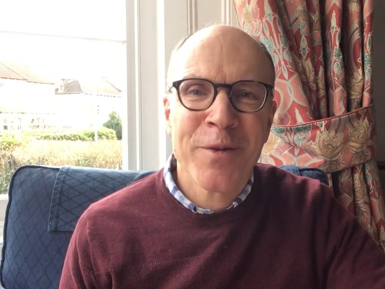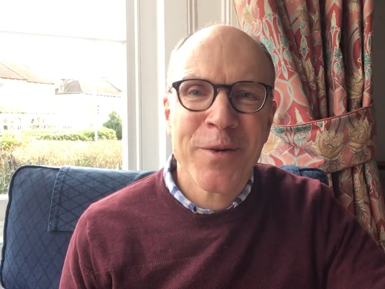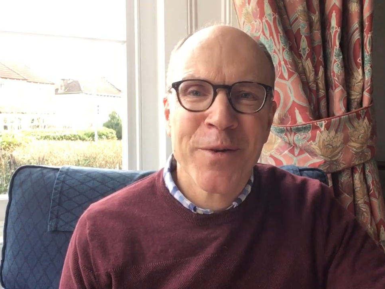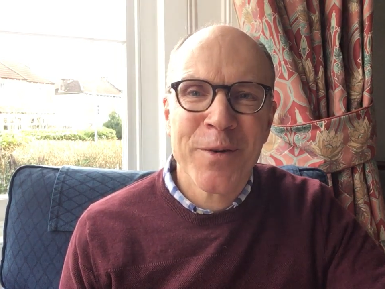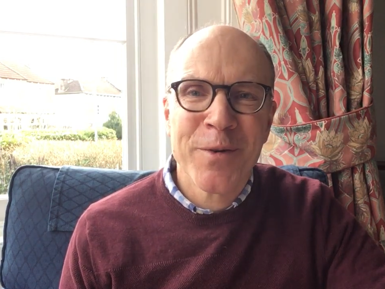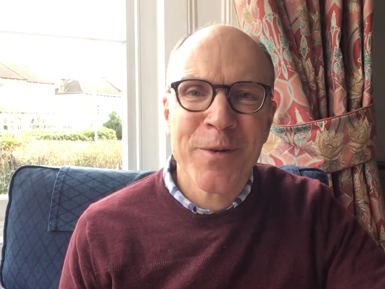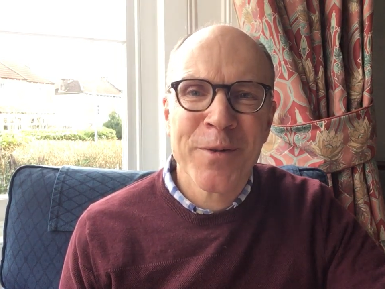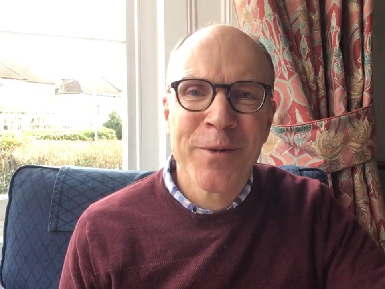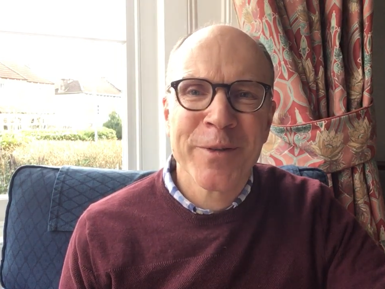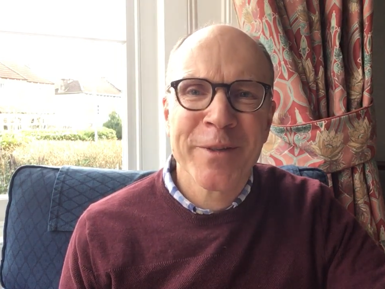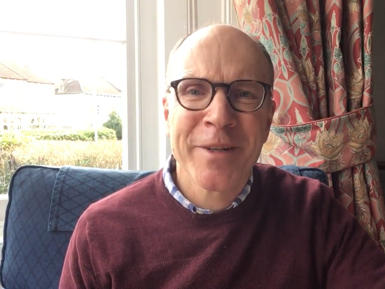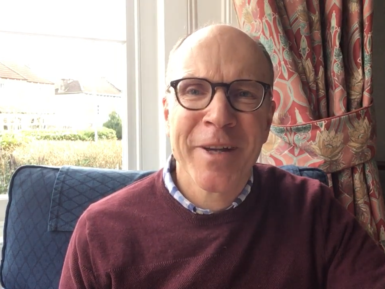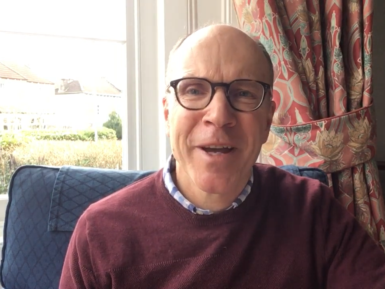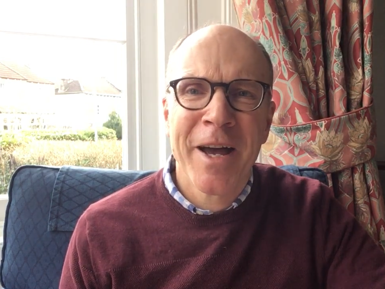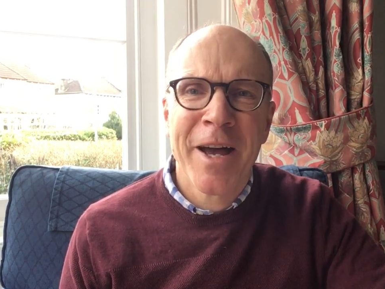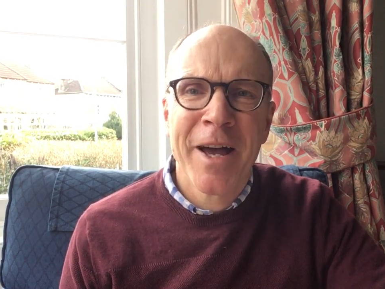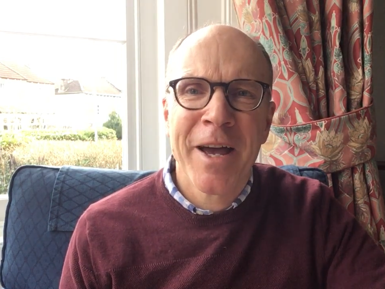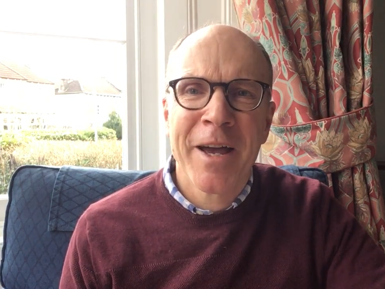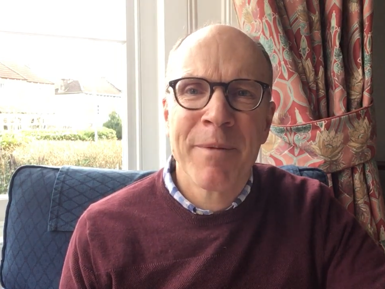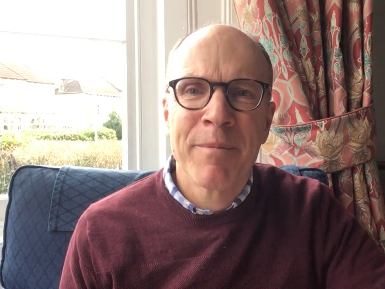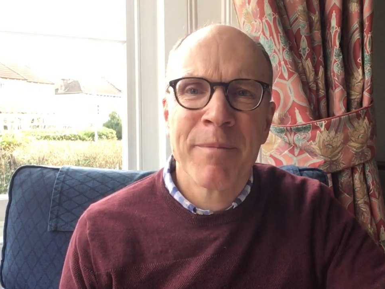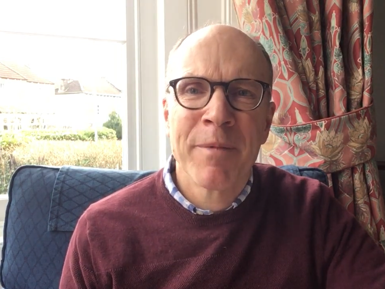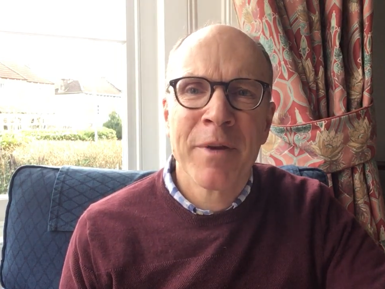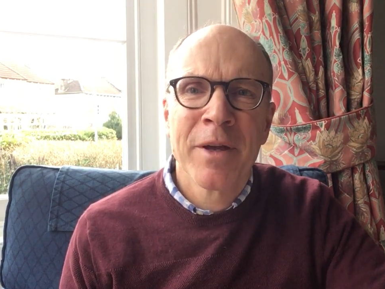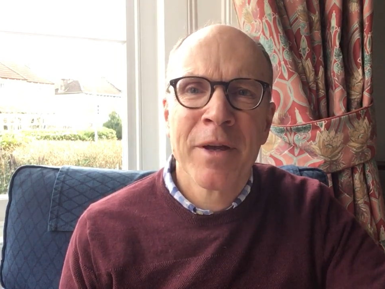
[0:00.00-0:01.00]
all
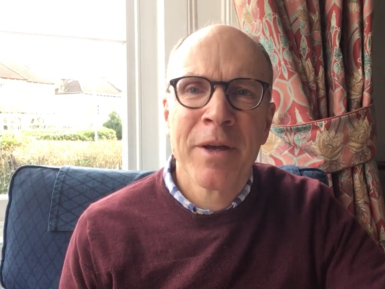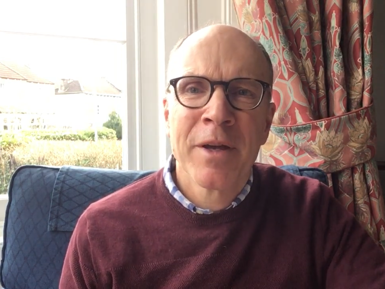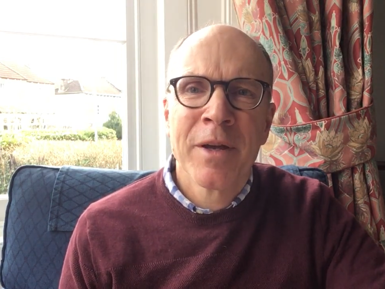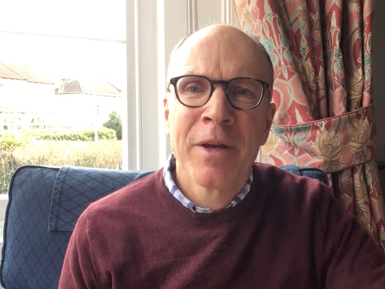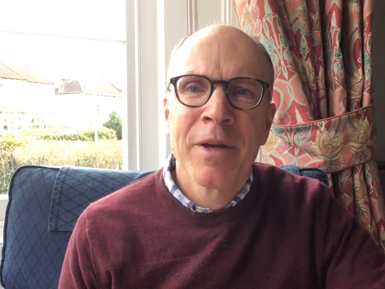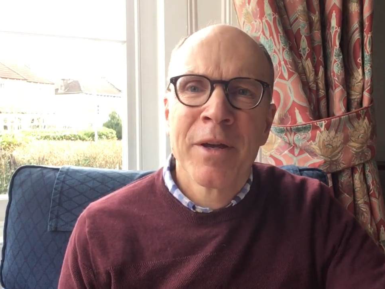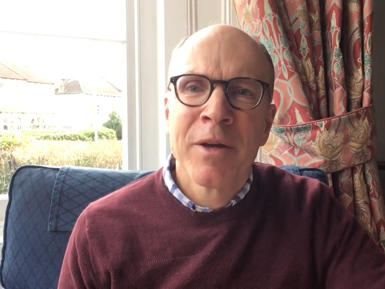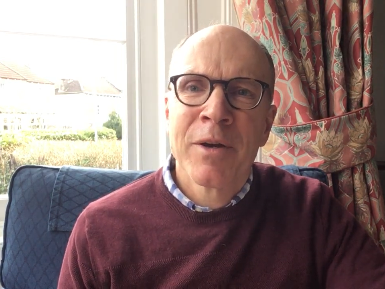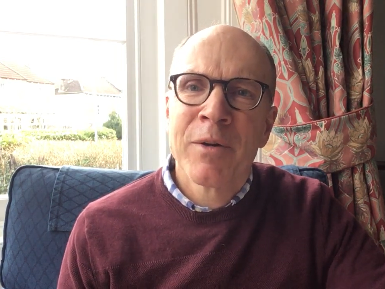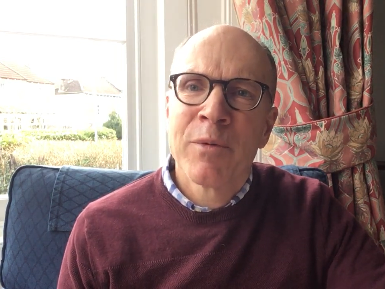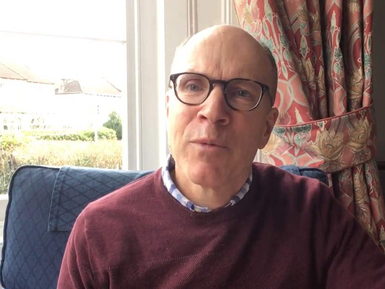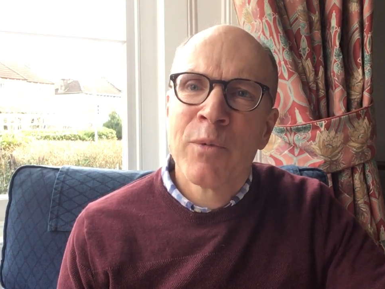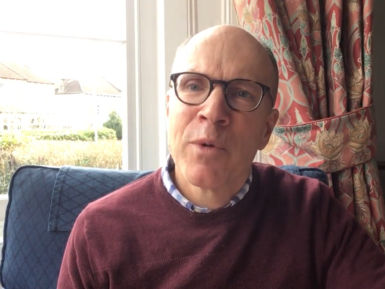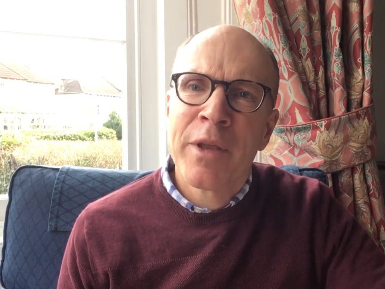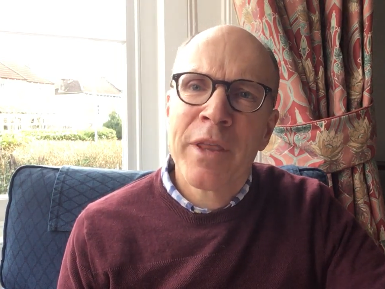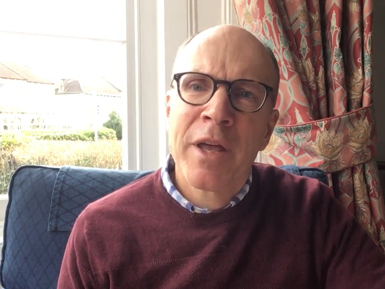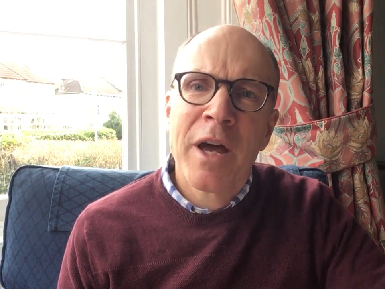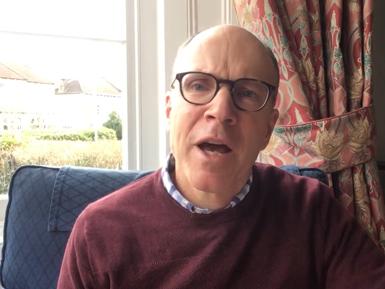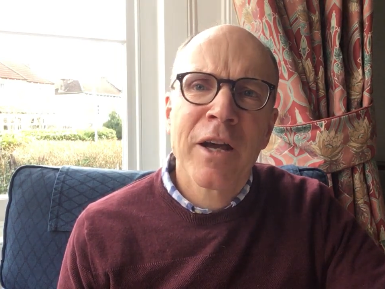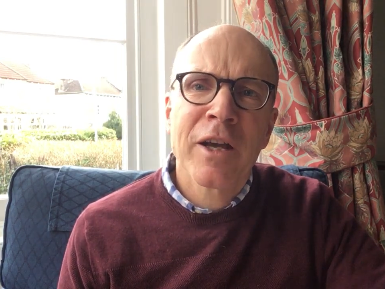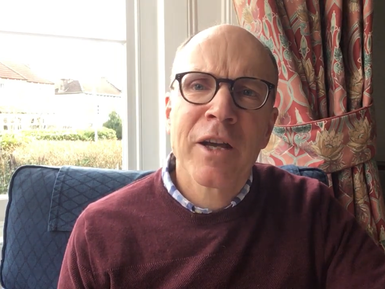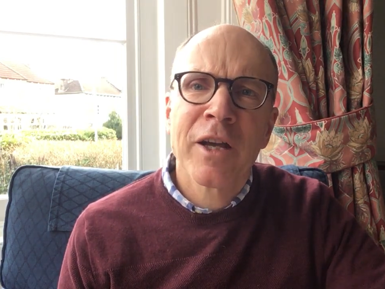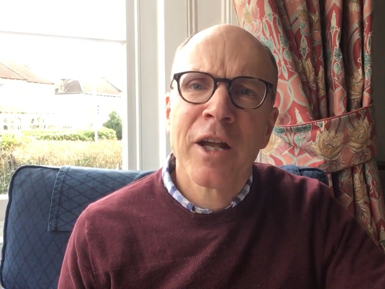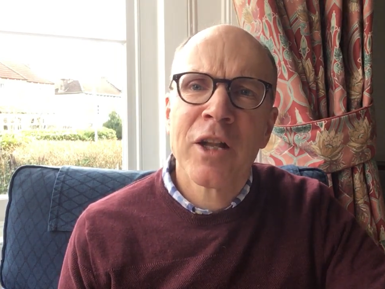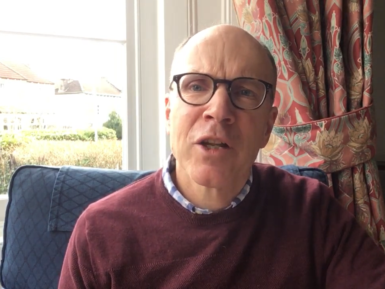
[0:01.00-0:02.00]
time with
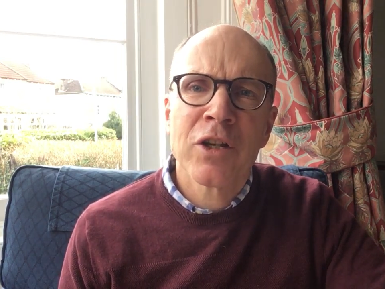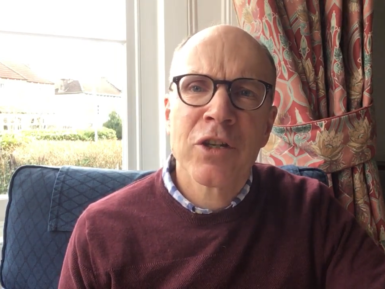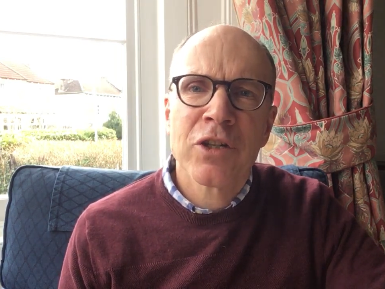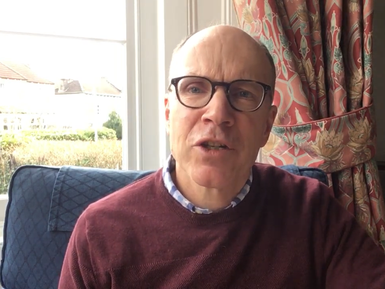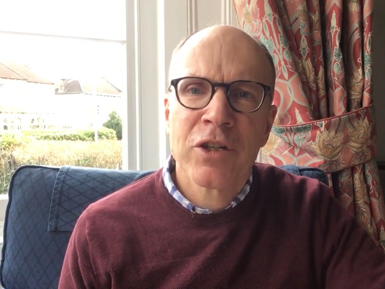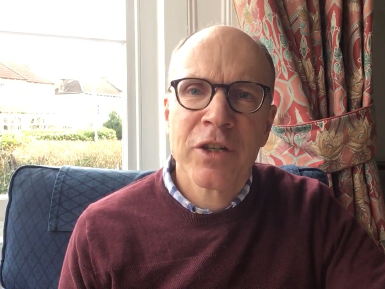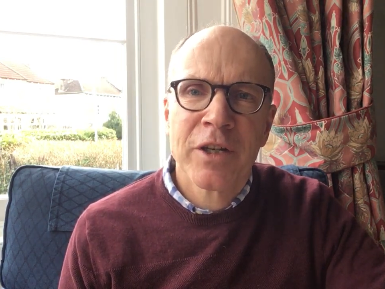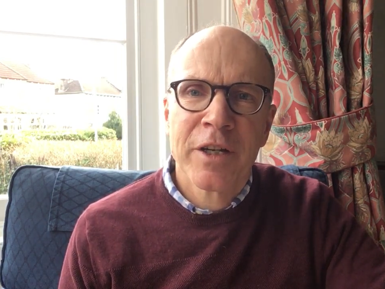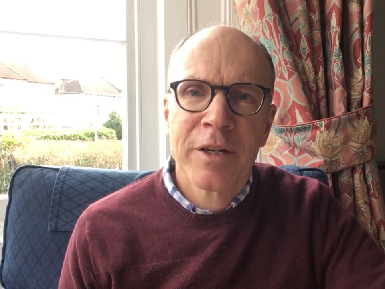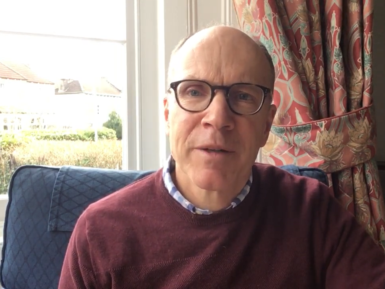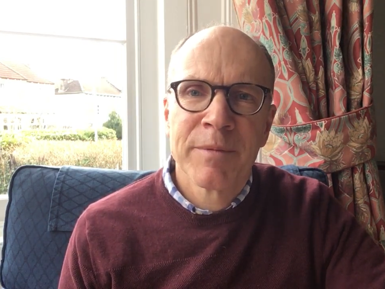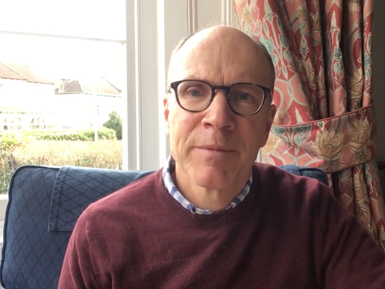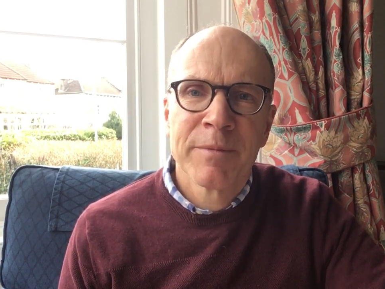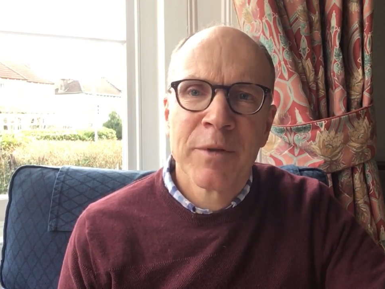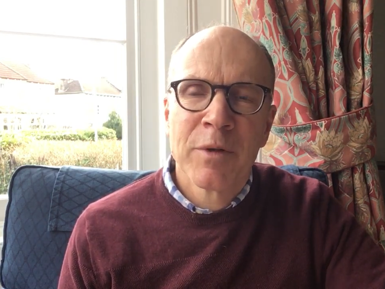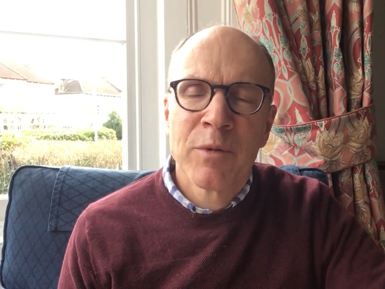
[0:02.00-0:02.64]
our culture,